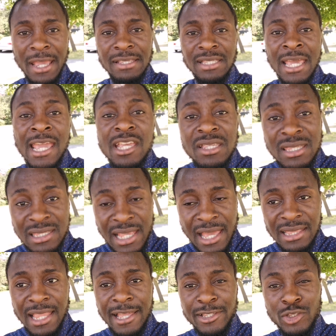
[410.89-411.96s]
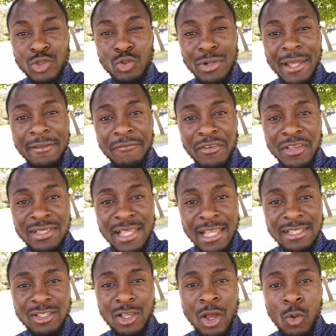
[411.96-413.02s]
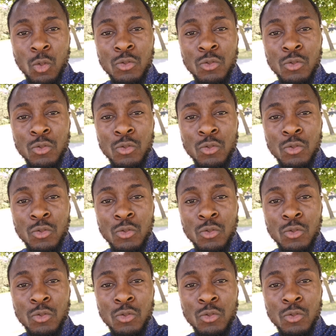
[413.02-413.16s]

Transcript: is he said that student visas